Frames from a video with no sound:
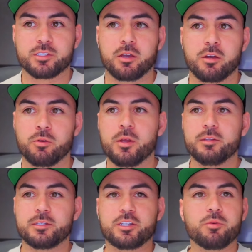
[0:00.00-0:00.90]
years ago,
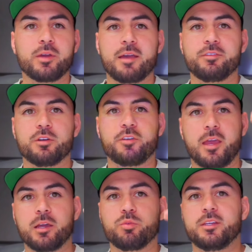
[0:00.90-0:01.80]
they don't have enough
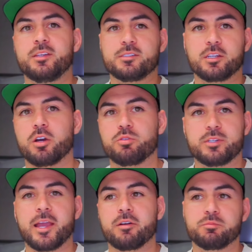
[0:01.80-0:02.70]
equity to go
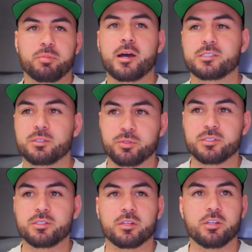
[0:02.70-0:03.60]
down
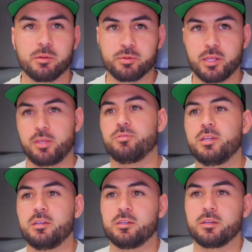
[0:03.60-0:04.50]
possibly to the number that you
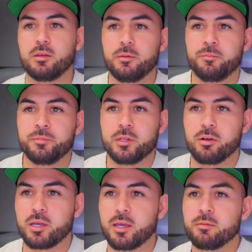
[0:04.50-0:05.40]
need.
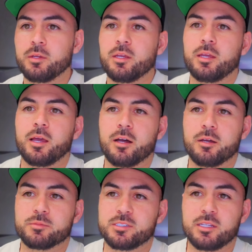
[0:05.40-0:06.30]
Okay.
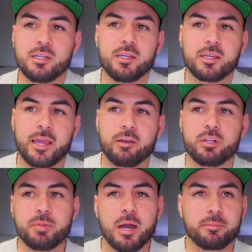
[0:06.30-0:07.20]
City and
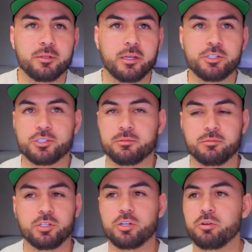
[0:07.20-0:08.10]
county
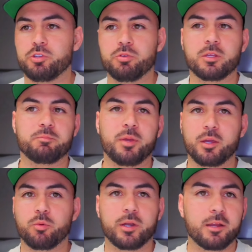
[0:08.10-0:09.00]
population, you can
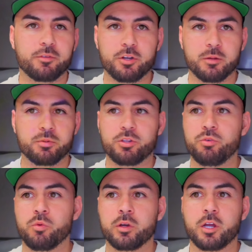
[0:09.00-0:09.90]
pick whatever number
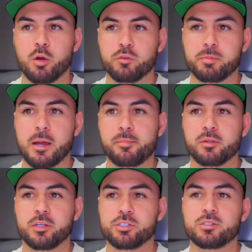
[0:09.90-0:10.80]
you want over
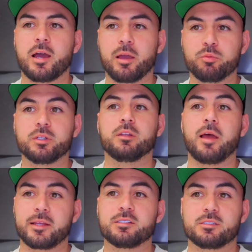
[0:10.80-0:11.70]
population. I would
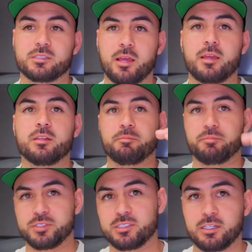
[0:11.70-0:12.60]
like to say
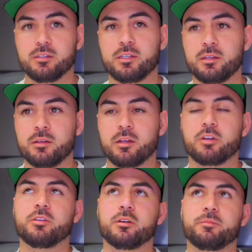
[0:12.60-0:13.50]
the ceiling
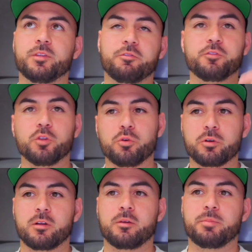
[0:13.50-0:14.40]
or the
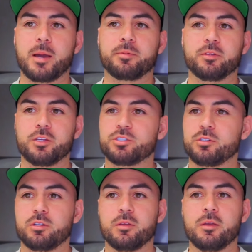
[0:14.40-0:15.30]
floor on
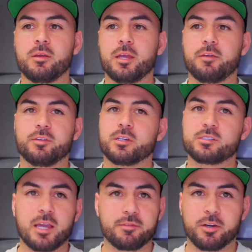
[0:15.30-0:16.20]
population, if it
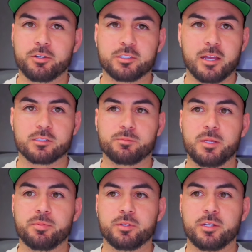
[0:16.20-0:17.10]
doesn't have 100,000
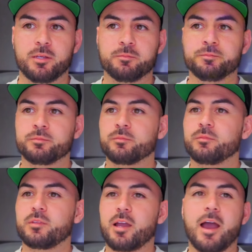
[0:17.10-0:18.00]
people in it,
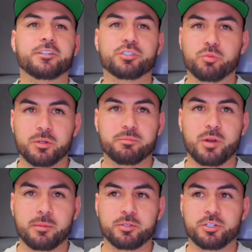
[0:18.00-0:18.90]
I just
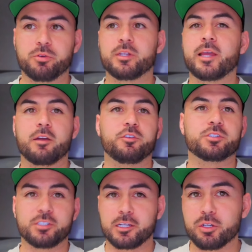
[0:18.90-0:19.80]
wouldn't probably do it. Now, if
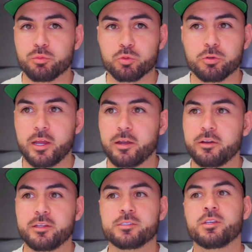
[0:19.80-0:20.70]
you're sticking to rural
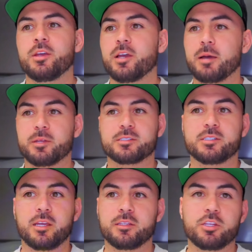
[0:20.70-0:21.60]
areas, I'm not
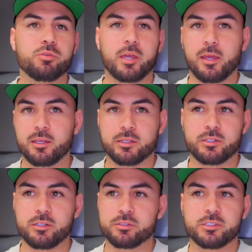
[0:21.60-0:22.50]
saying that you can't
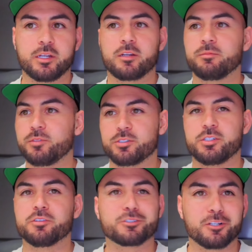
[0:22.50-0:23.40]
get deals there.
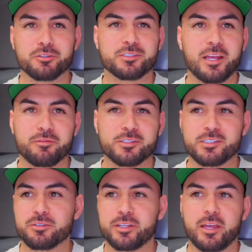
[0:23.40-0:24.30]
There's deals closed every
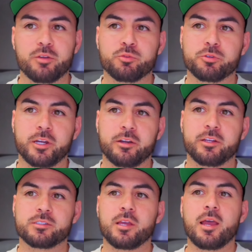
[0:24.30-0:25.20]
single day in rural
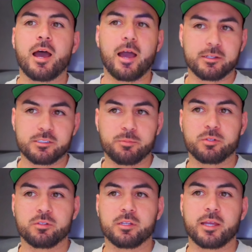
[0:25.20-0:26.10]
areas. I
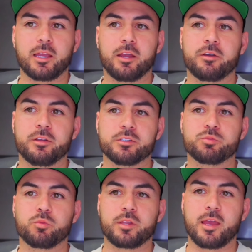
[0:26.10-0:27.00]
typically like
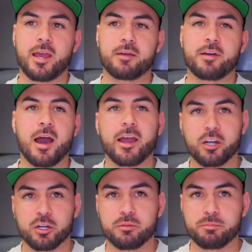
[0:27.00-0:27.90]
areas where they have
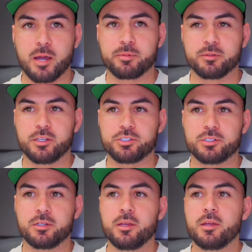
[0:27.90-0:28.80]
higher in
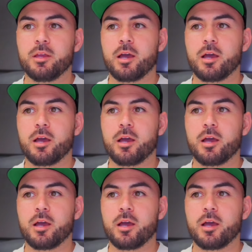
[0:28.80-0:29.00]
population.